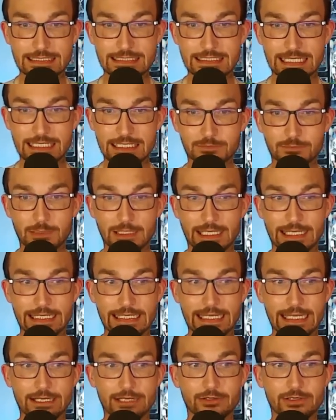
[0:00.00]
that play
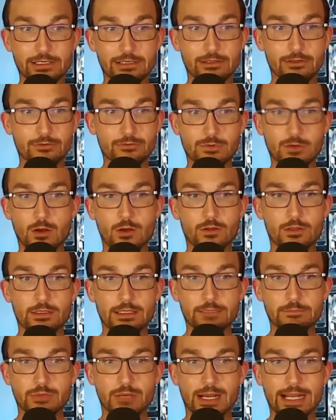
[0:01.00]
a critical role
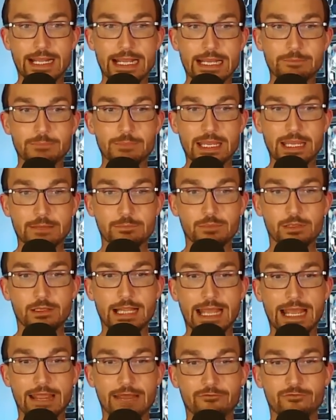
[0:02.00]
in bringing
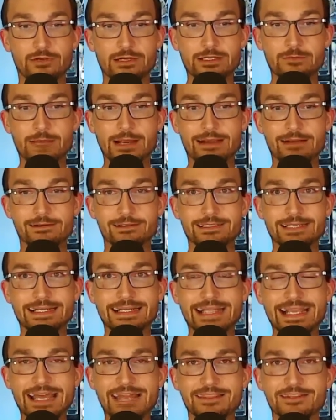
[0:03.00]
people everywhere
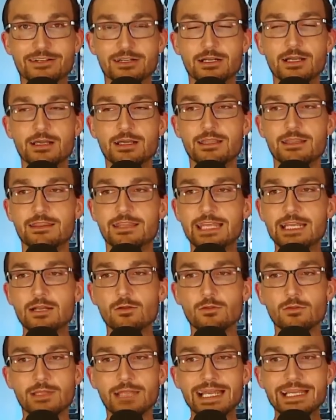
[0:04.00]
together. They
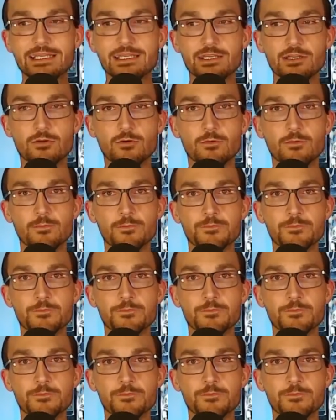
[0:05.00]
don't like you.